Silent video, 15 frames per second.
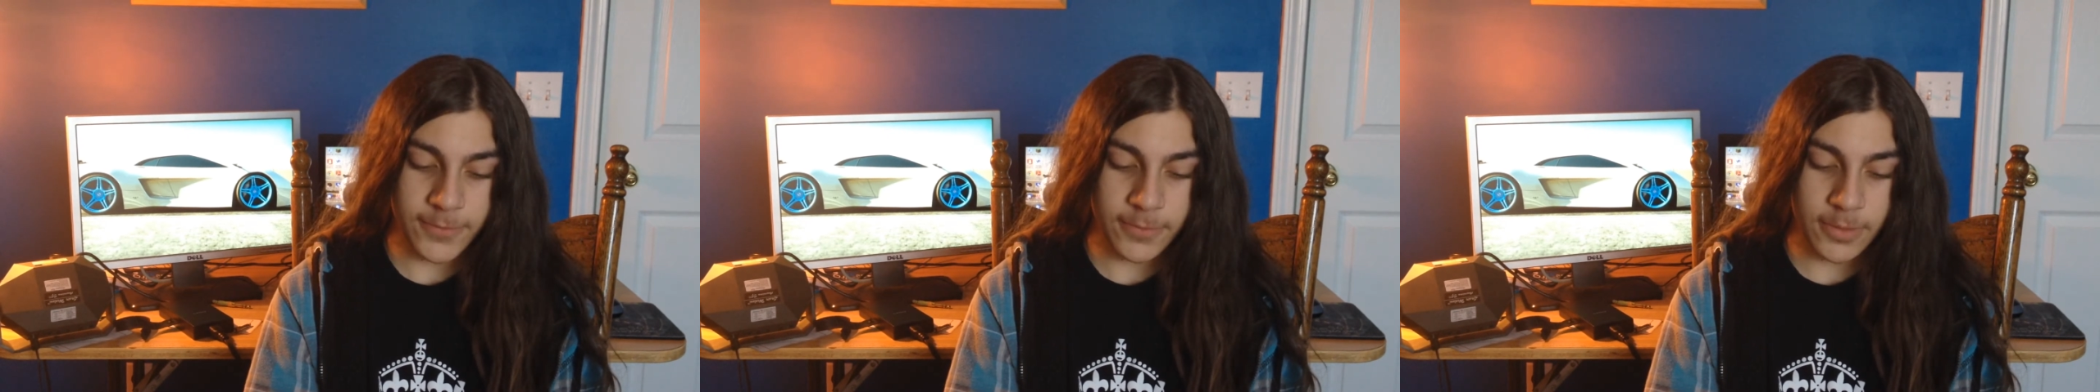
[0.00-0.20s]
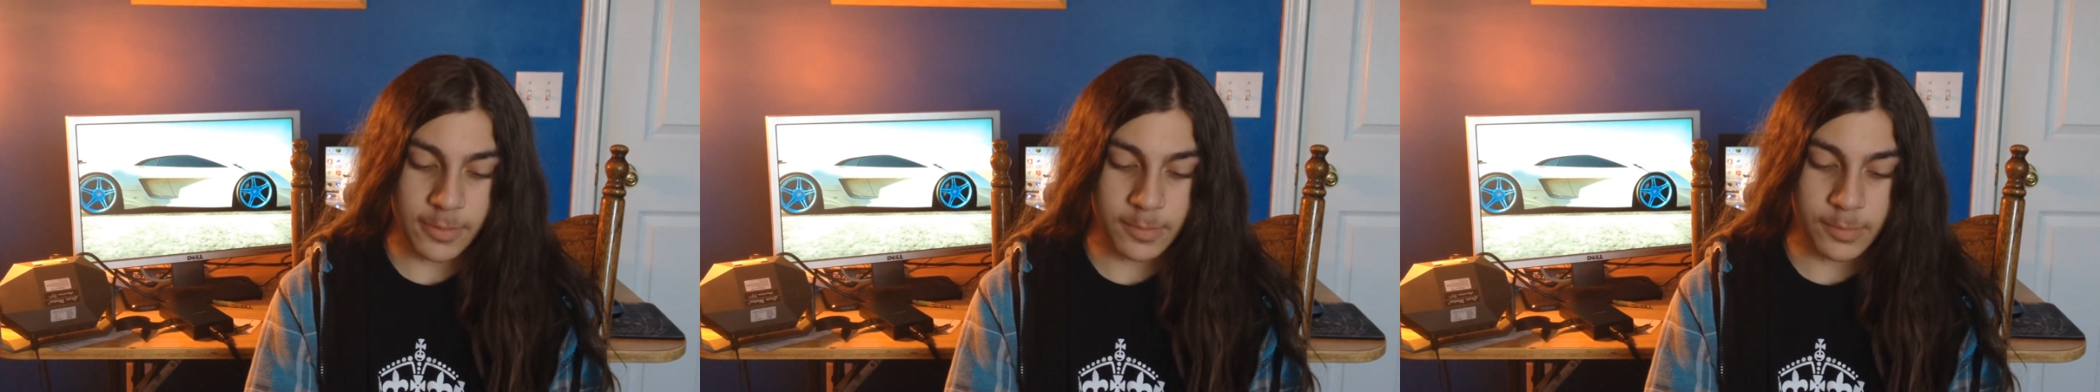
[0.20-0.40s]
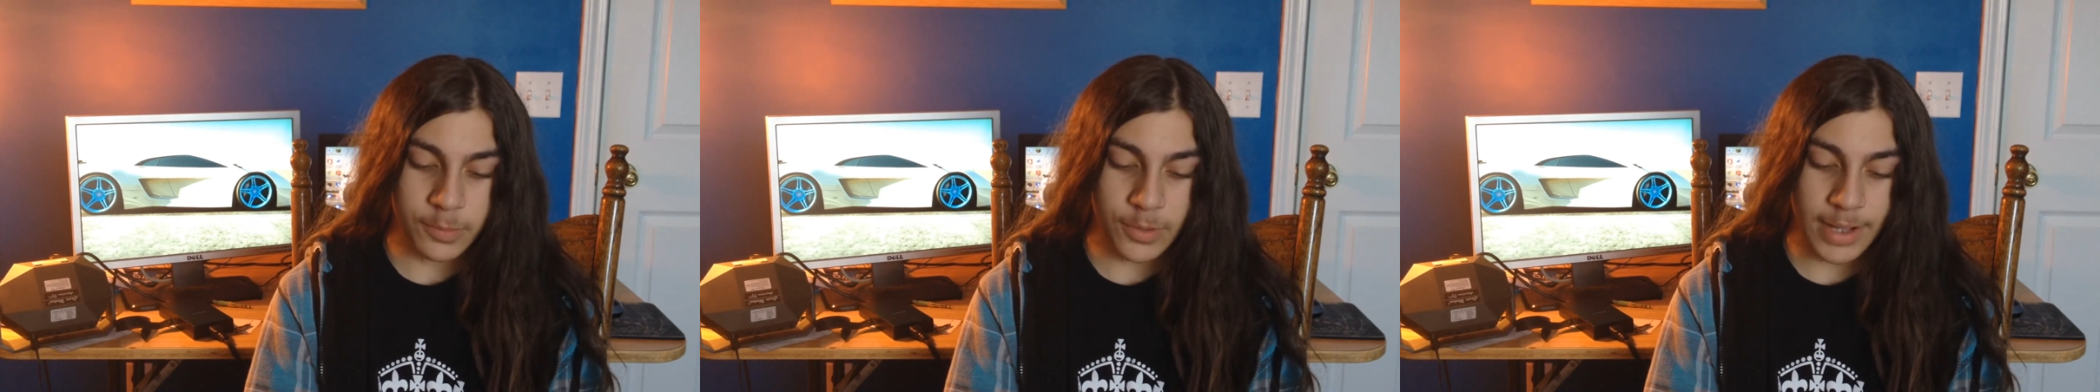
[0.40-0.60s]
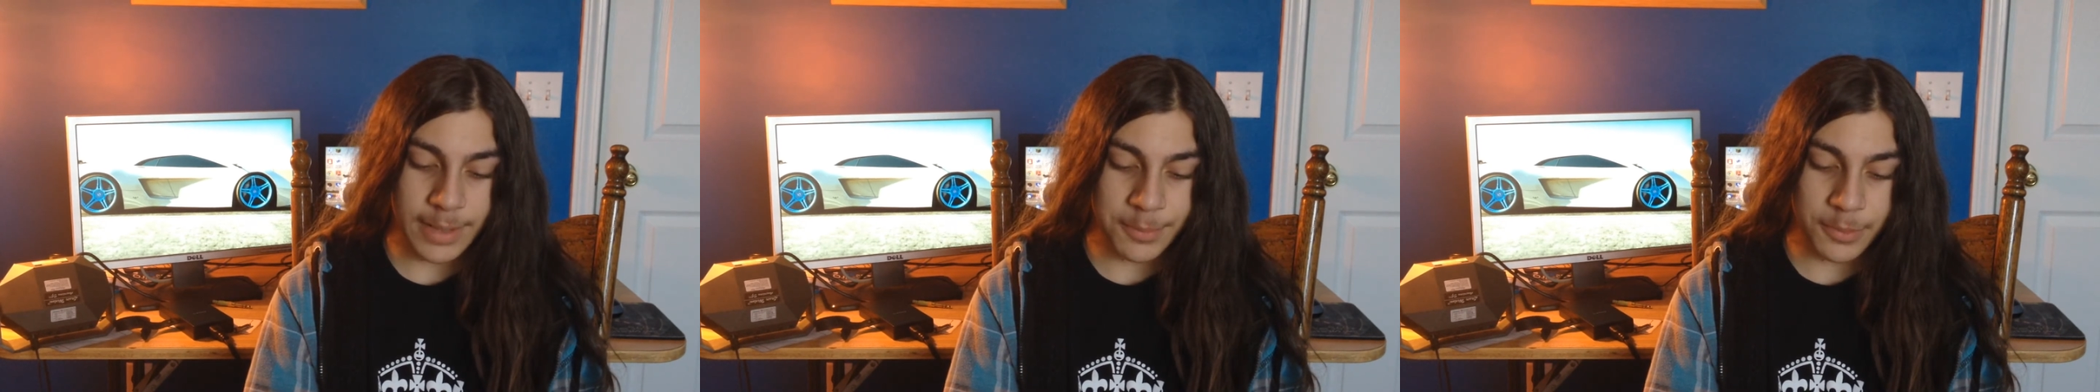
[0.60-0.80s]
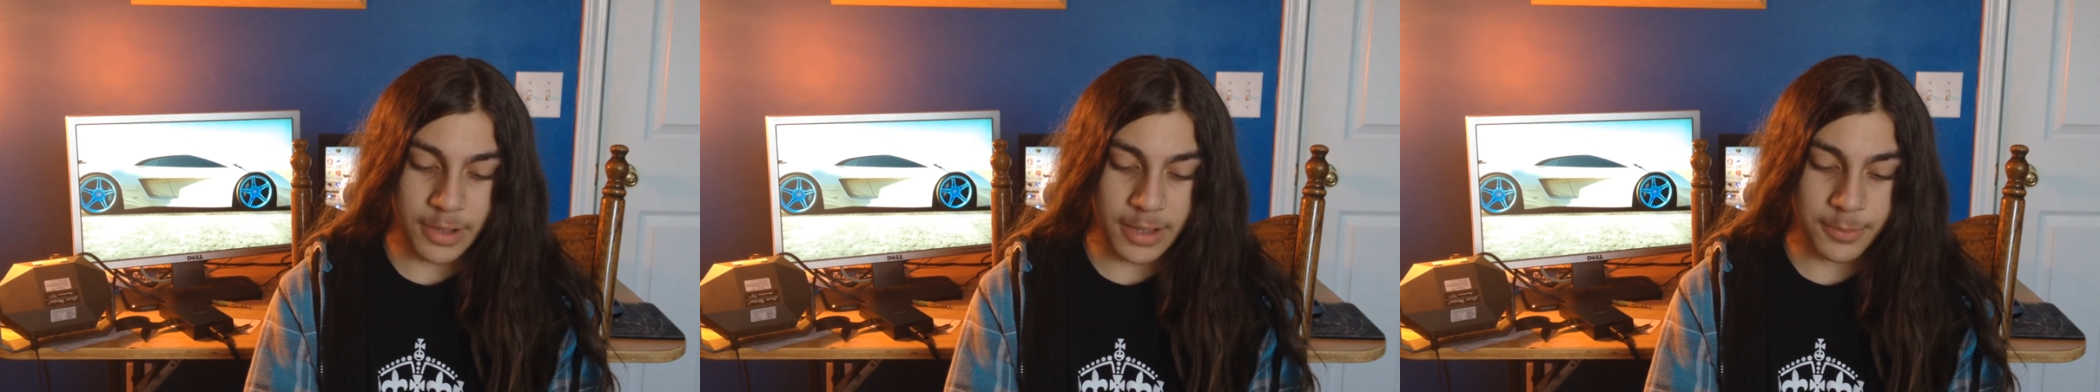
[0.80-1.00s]
from
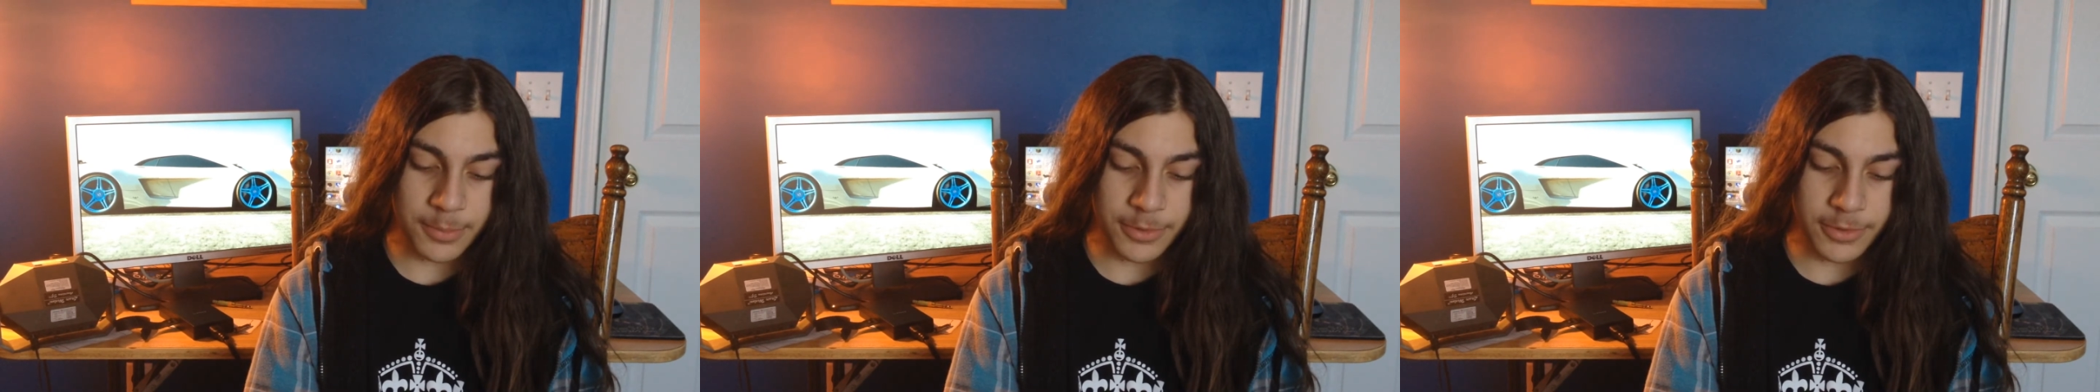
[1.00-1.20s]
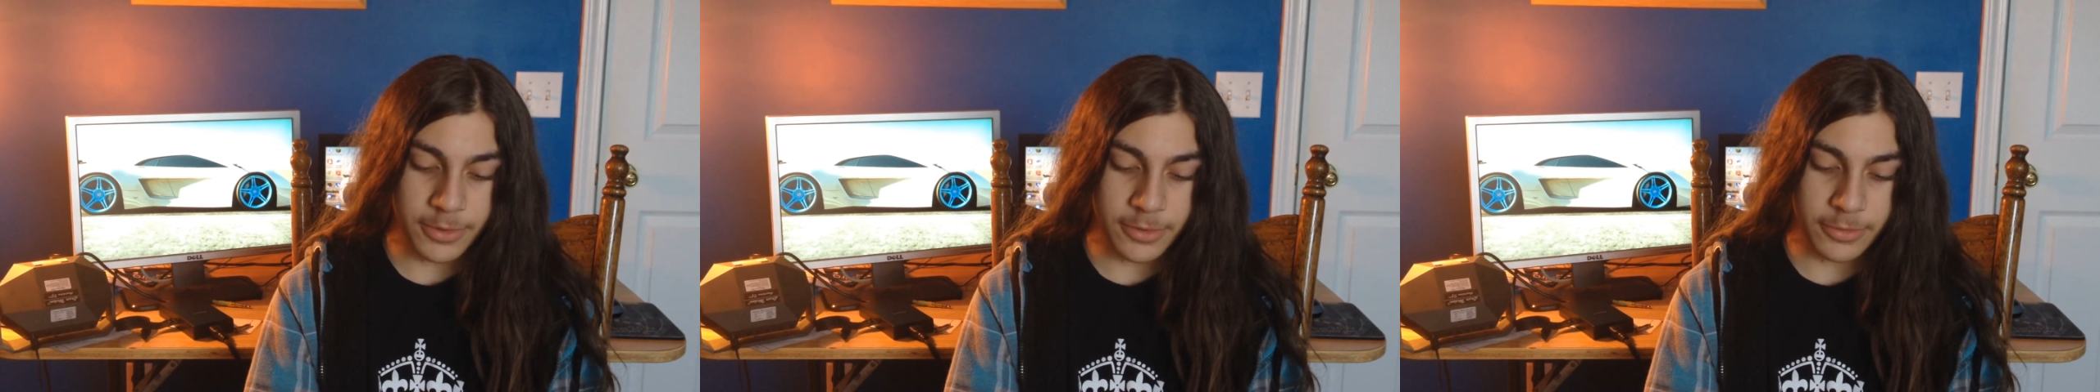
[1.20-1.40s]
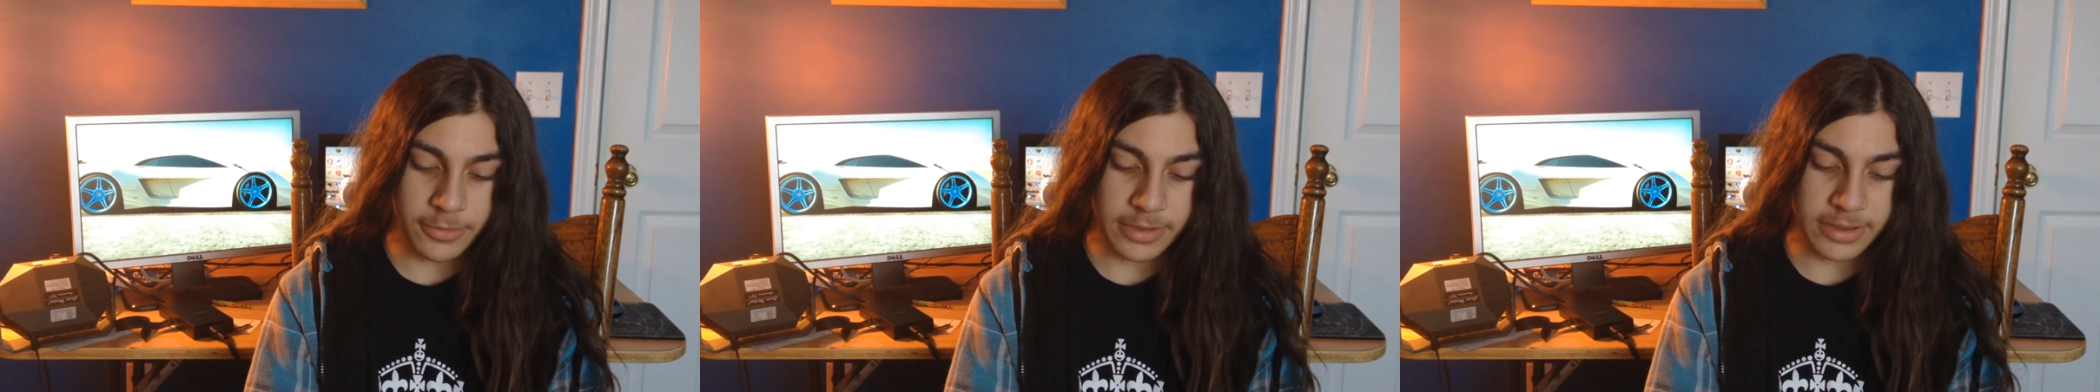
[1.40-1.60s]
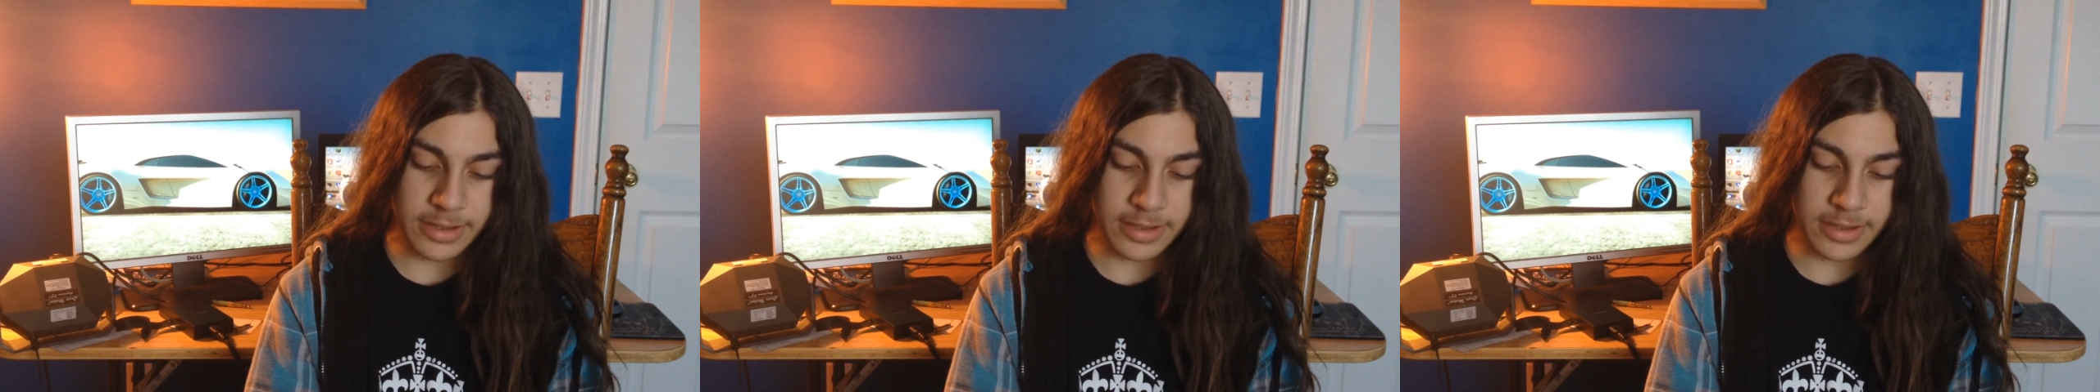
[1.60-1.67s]
BrayBrayBaloo